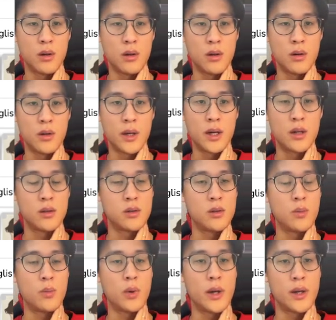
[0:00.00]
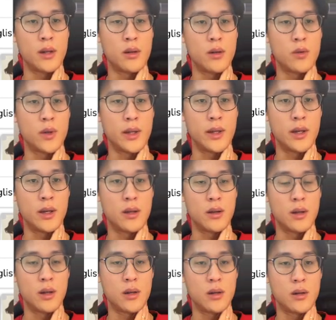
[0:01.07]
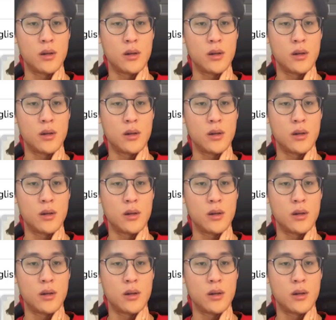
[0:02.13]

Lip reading: Yeah, so white can already net here.